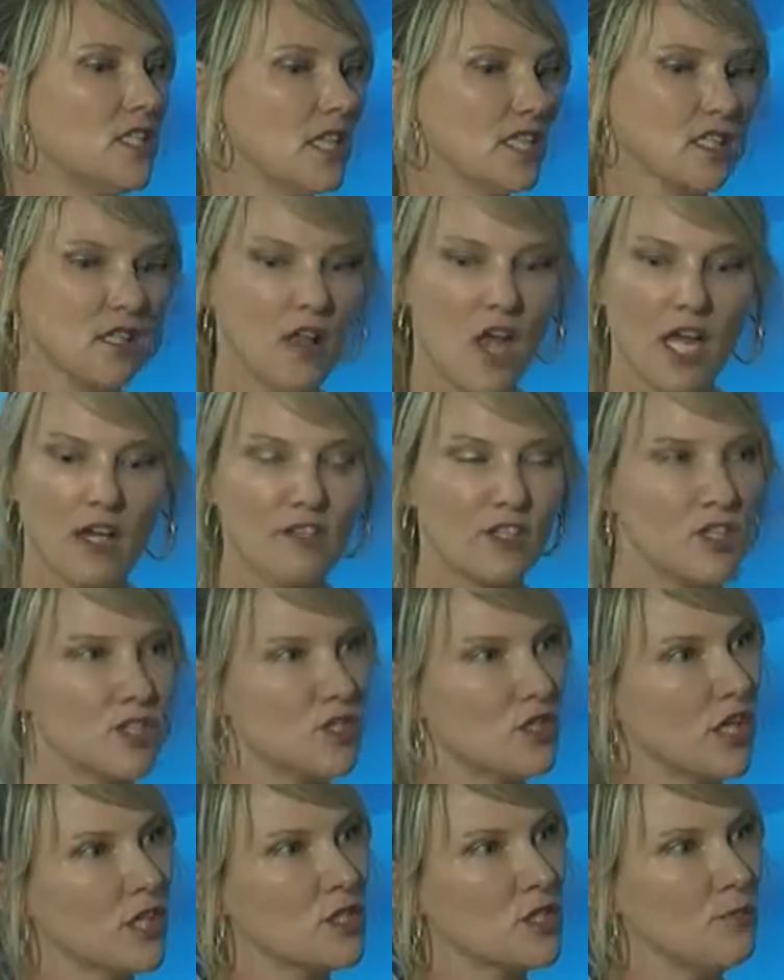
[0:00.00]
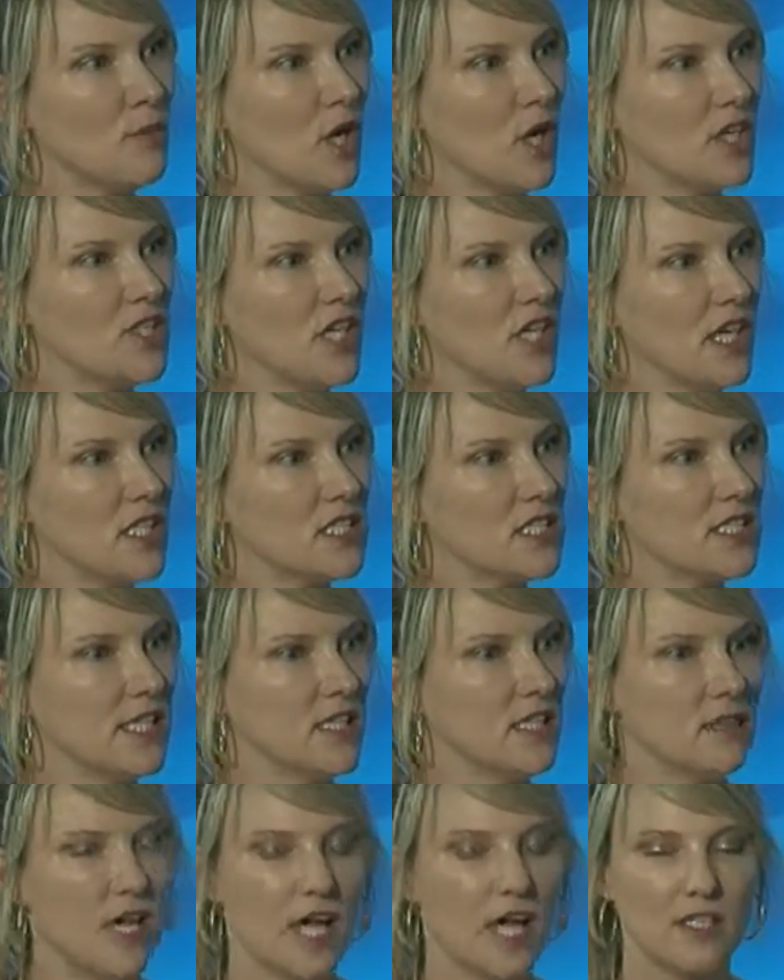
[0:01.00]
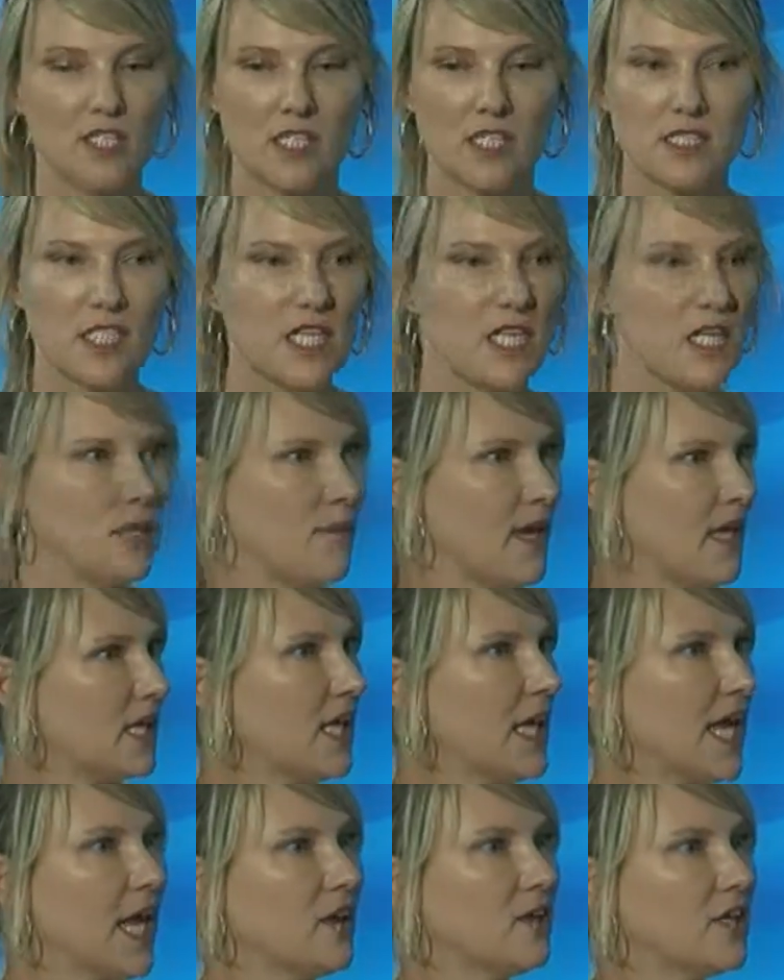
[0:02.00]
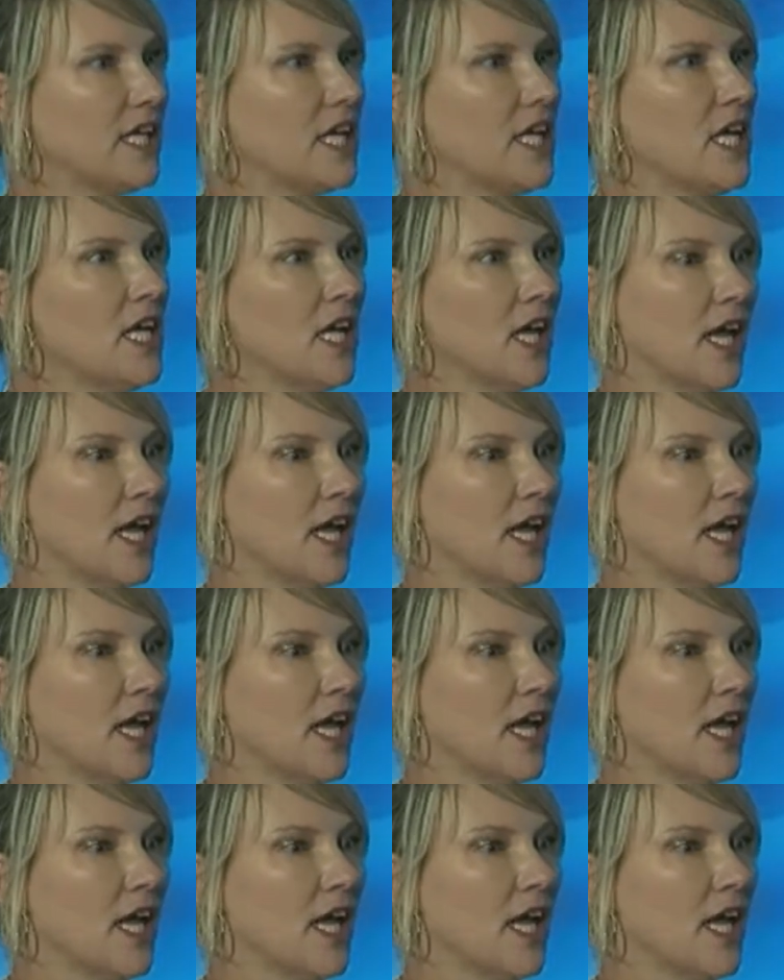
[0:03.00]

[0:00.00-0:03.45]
does a lot of construction projects in Tuskegee, Macon County.